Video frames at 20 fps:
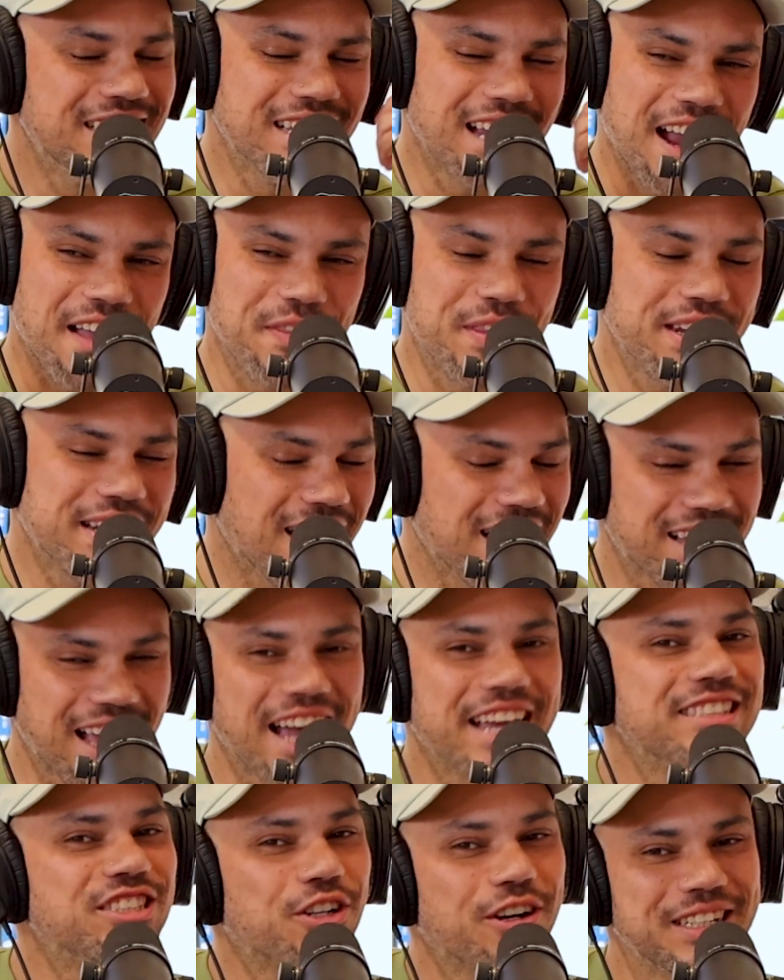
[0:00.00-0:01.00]
And then like
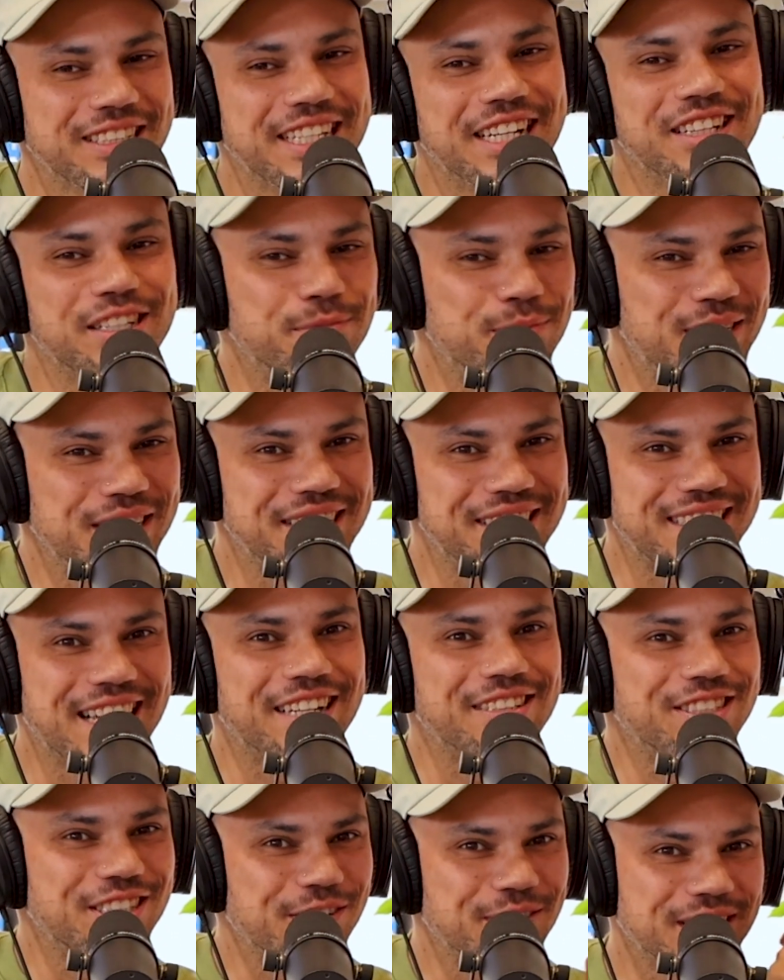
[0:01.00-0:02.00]
I try to tell MCs
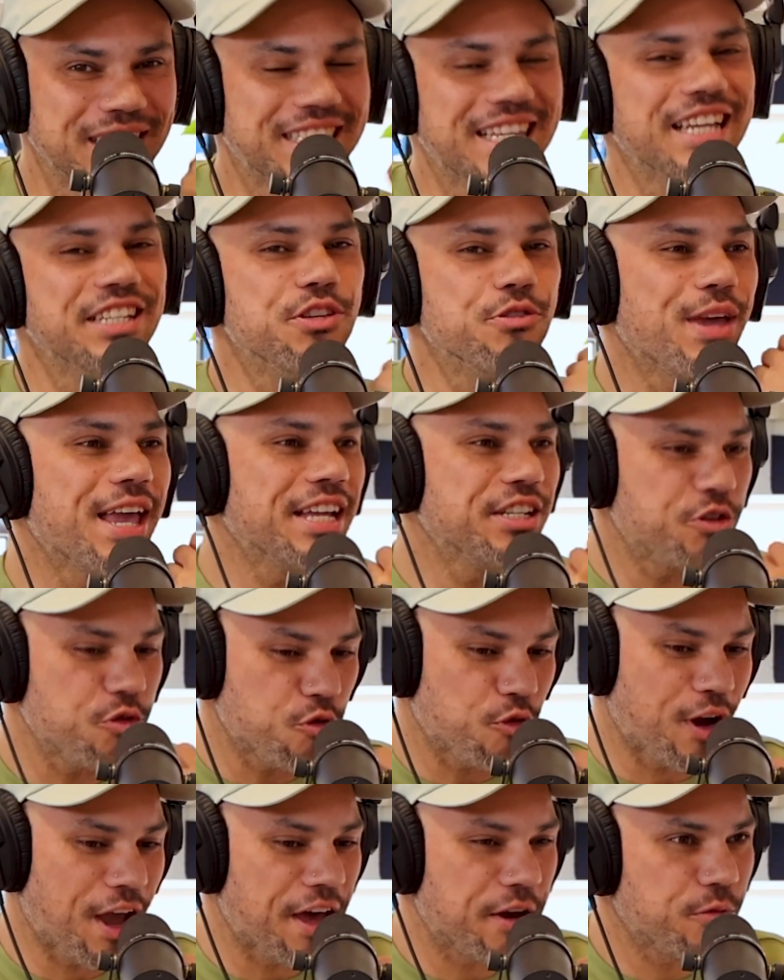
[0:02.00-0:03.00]
now too. It's like, yeah, you can't do
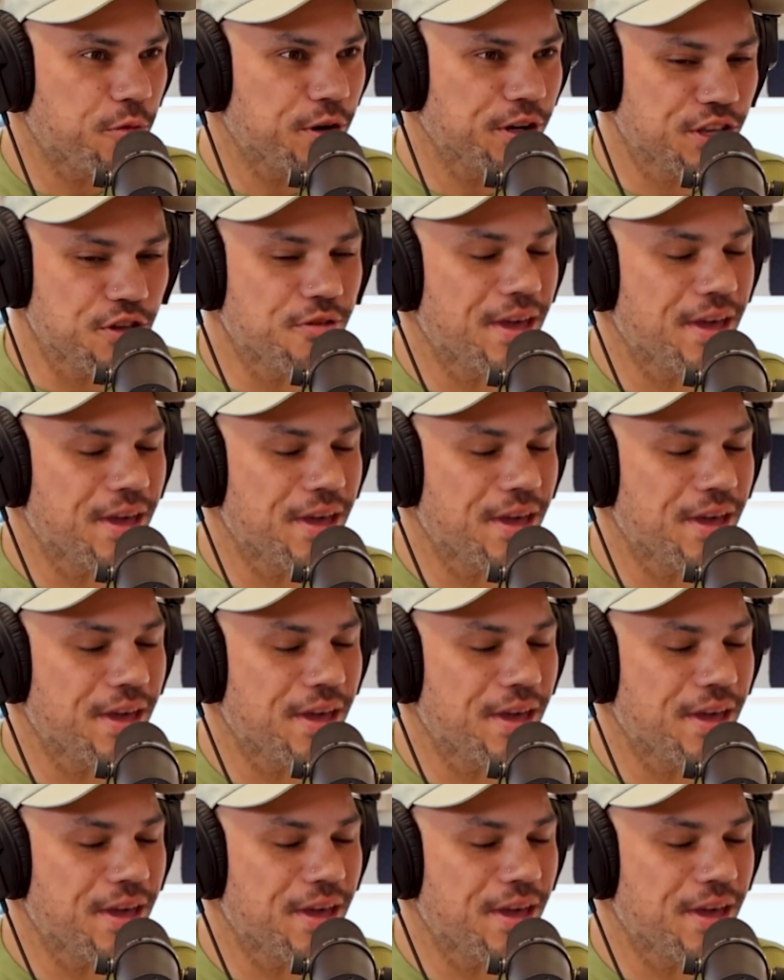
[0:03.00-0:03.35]
crowd work.